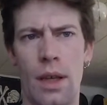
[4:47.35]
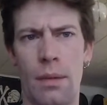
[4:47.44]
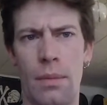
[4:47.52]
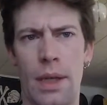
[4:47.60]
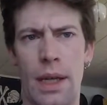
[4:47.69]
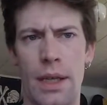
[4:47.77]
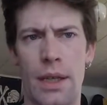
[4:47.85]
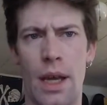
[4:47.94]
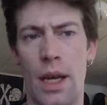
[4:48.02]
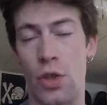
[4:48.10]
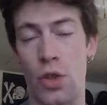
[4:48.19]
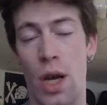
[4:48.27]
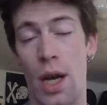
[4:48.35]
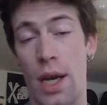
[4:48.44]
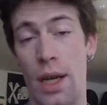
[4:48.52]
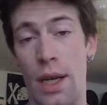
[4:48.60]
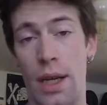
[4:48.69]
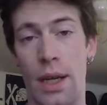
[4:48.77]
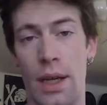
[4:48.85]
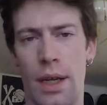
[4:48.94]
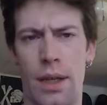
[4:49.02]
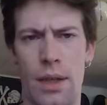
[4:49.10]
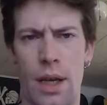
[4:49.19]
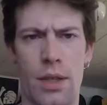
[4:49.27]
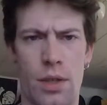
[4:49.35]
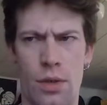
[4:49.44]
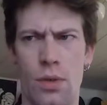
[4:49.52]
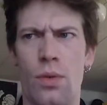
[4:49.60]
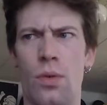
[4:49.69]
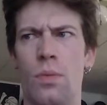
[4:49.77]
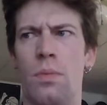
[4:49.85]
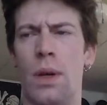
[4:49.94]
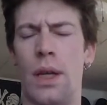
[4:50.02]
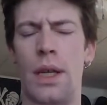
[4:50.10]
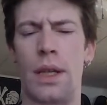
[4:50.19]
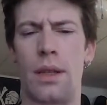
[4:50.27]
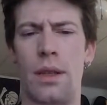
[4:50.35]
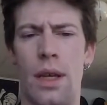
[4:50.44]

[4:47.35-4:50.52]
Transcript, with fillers: I mean, I, I try and I, I do, but it,